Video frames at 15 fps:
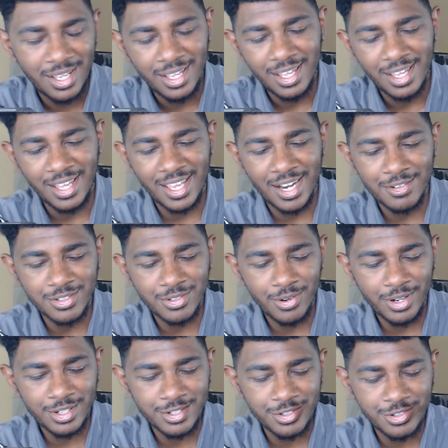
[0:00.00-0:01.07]
and I was
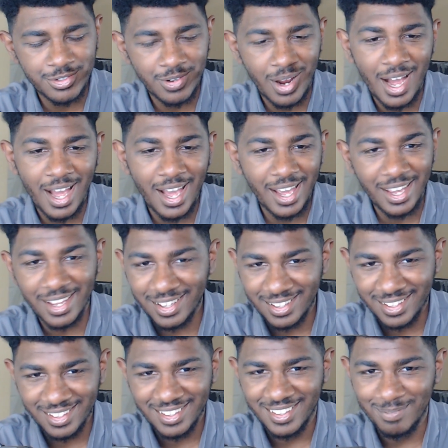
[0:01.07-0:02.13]
going to try
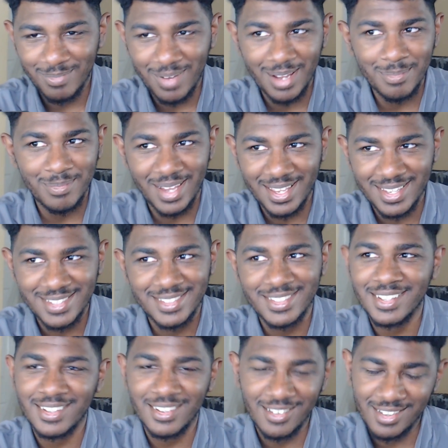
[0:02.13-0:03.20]
my best to
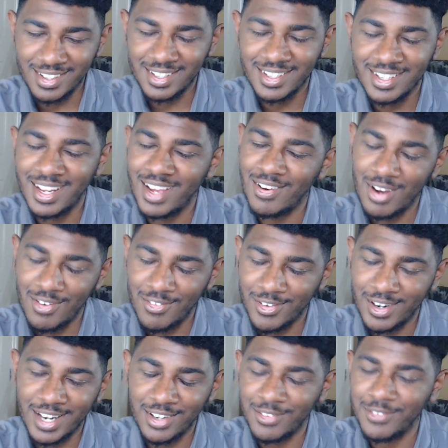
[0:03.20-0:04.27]
learn it. However,
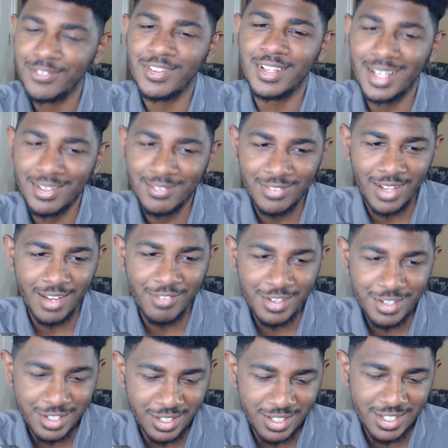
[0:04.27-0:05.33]
I don't feel like fly
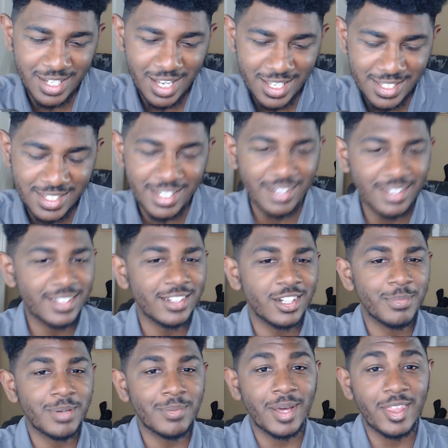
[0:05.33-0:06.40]
fishing is necessarily going to
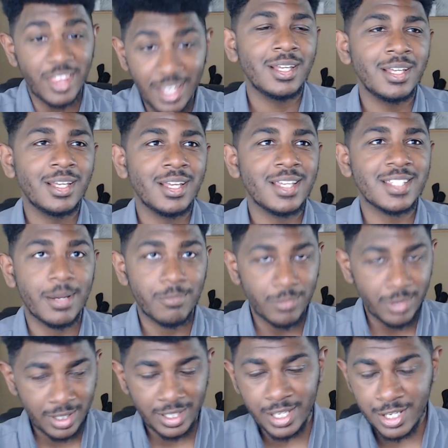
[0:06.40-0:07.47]
be my thing, as I'm
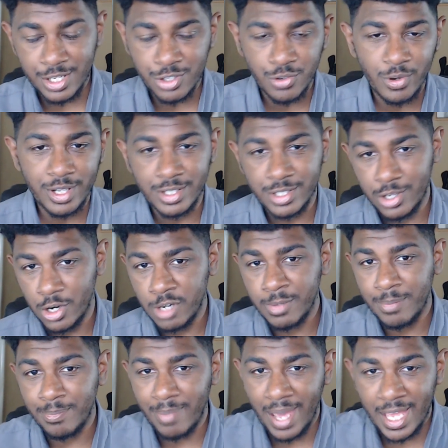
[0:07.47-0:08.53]
really enjoying
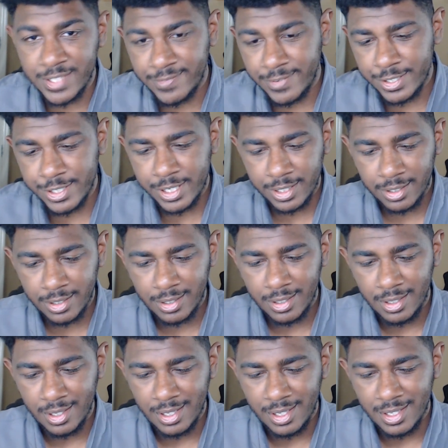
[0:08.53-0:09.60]
tournament bass fishing.
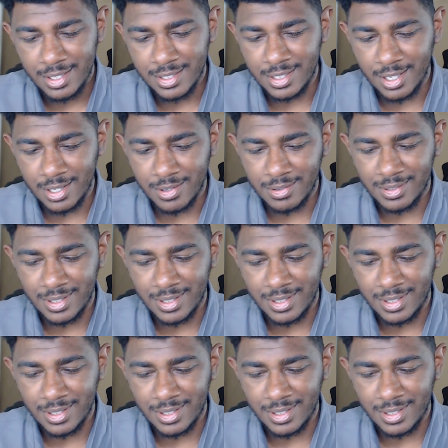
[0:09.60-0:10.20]
So